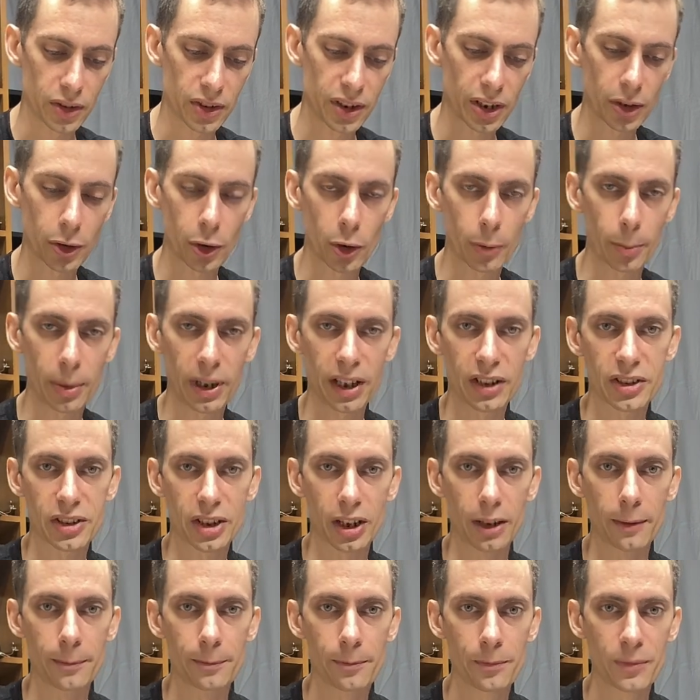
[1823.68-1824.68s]
Send her
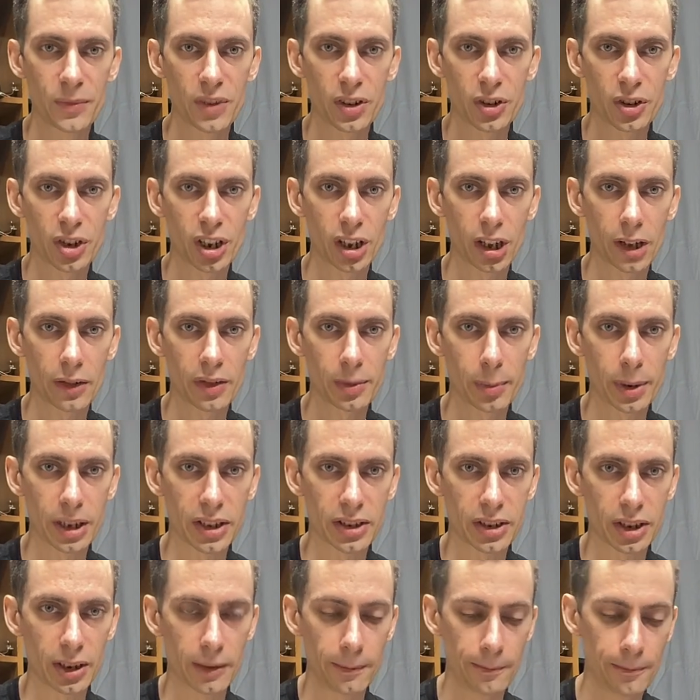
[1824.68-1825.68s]
pizza. She loves
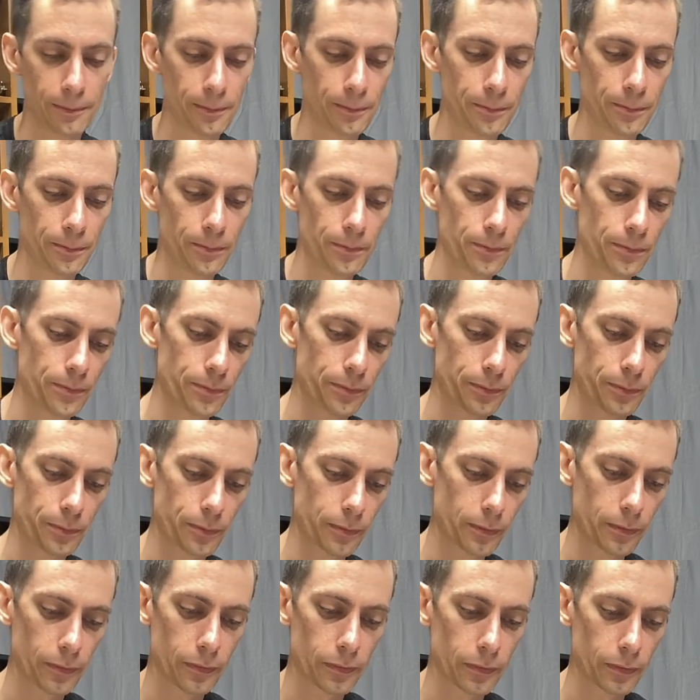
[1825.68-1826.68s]
pizza.
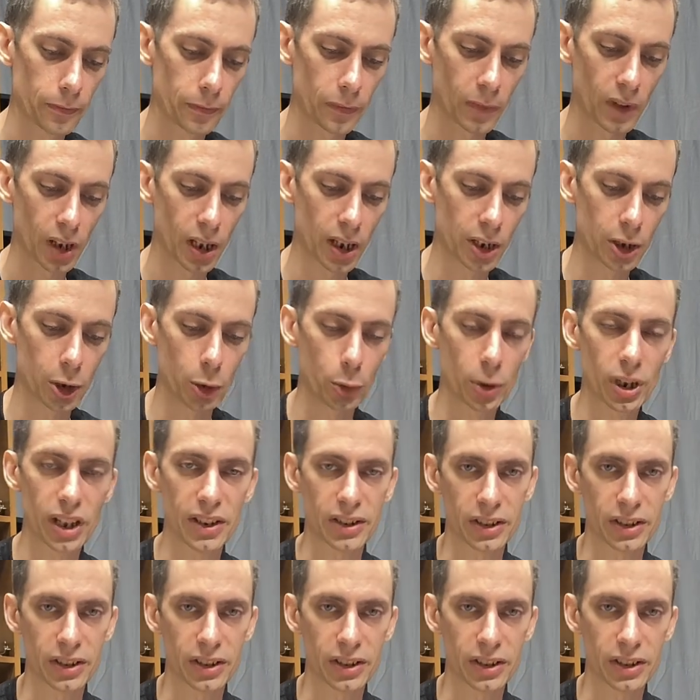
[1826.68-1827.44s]
And who